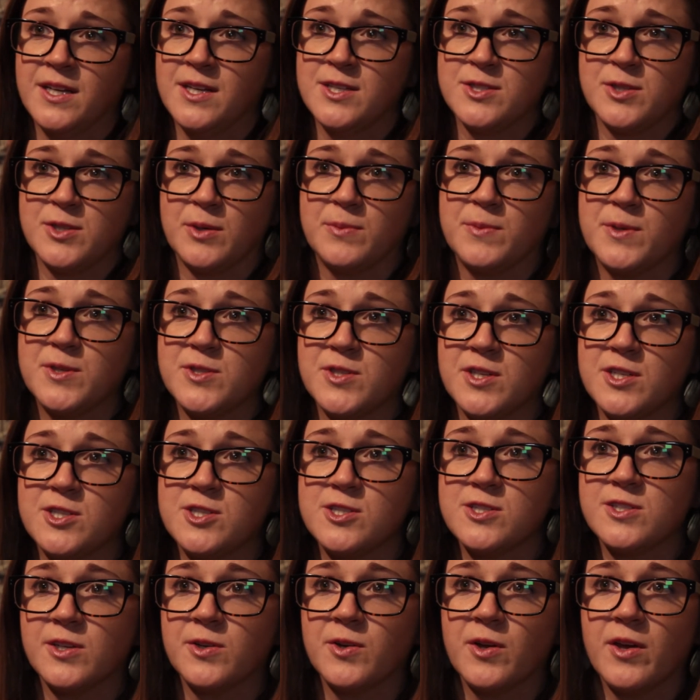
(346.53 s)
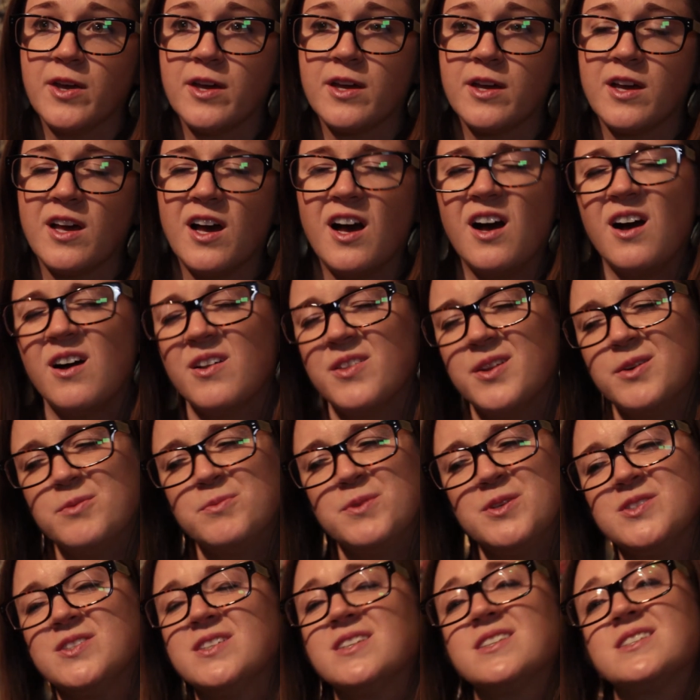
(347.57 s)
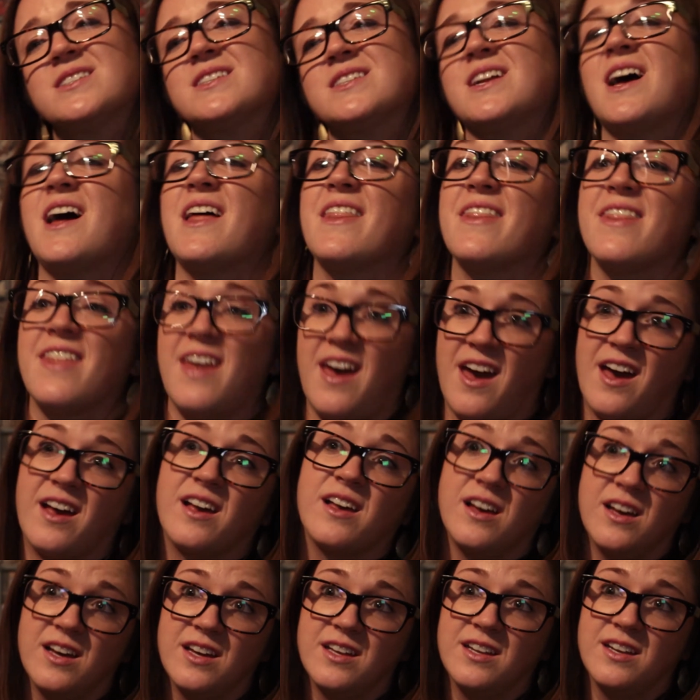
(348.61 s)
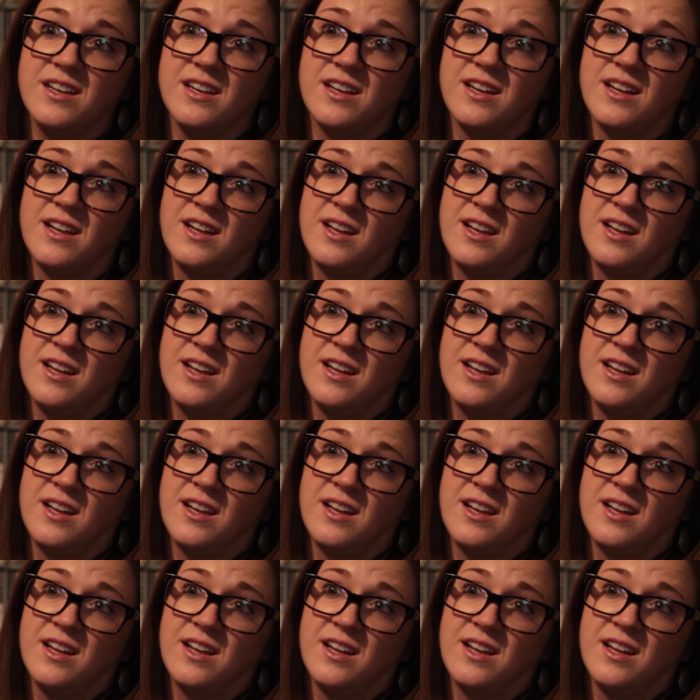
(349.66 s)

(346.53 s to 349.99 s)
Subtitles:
So musicians, they were like, oh, their music's not that good.